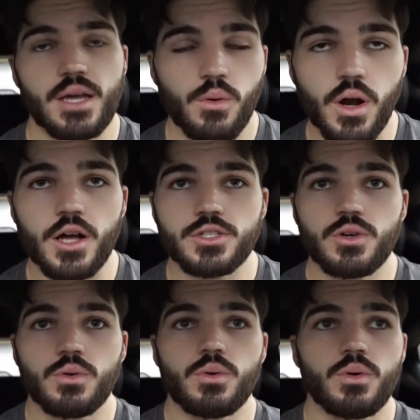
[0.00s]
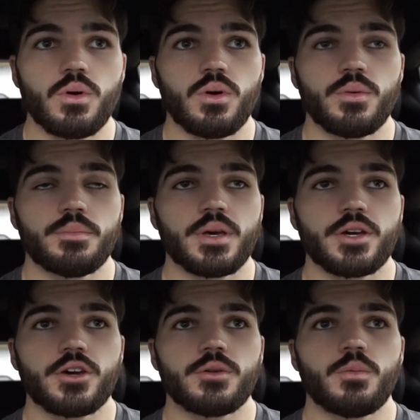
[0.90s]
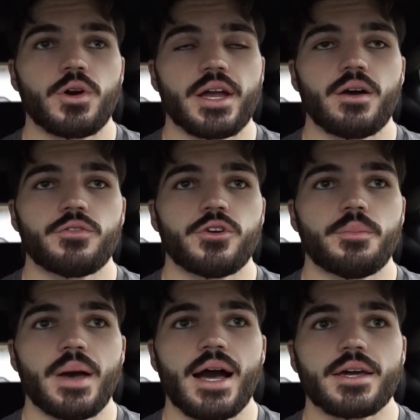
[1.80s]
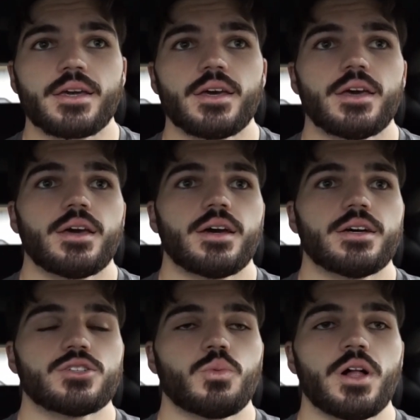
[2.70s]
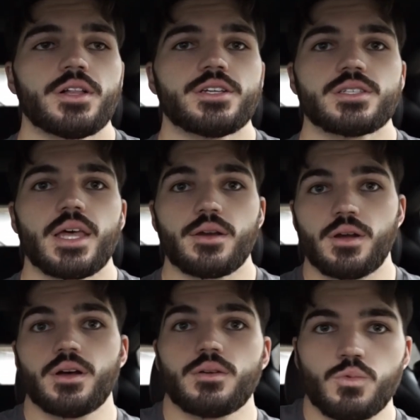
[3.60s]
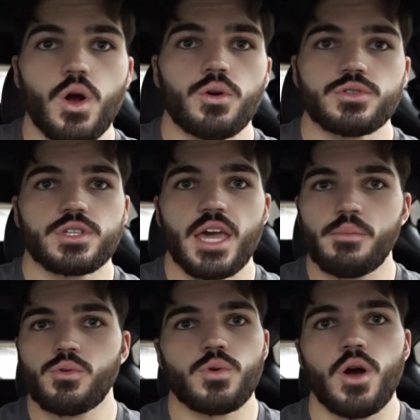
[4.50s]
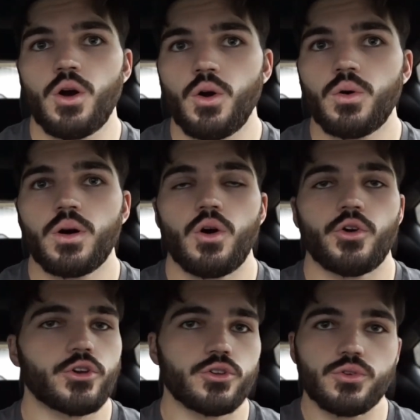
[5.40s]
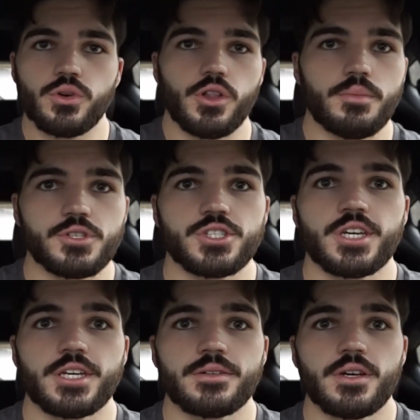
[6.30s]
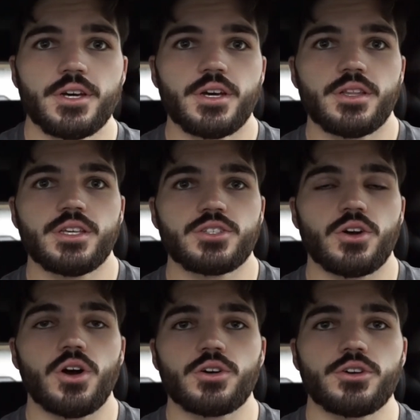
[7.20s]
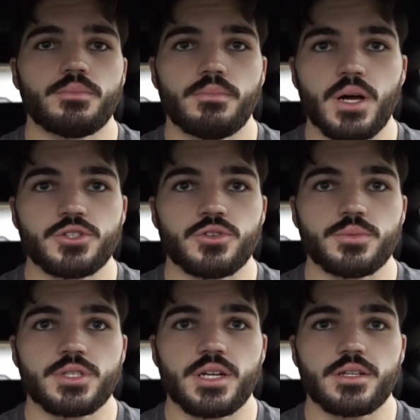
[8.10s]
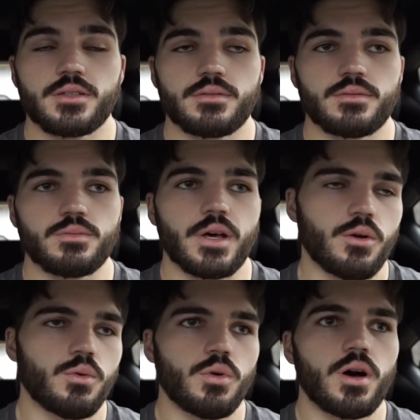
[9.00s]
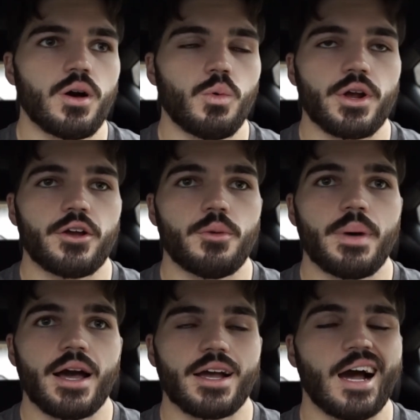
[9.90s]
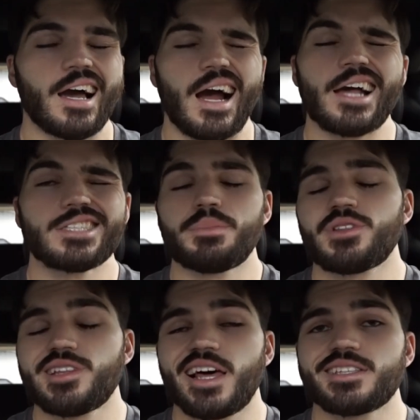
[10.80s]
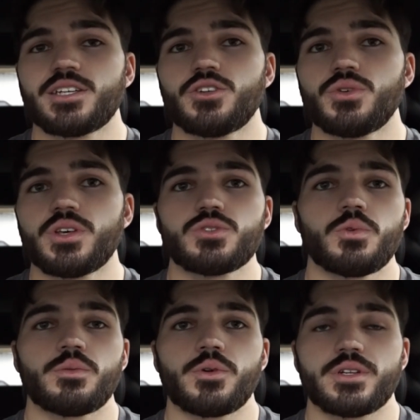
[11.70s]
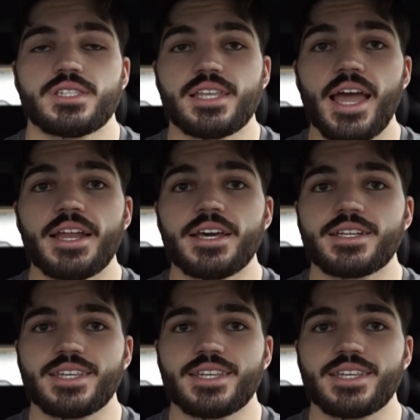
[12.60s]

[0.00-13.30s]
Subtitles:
That would also be a good workout for your back, as well as like rows, cable row, or you could do it on the machine. These are all good muscle groups that'll work out your back. I typically like to do this one where it's standing.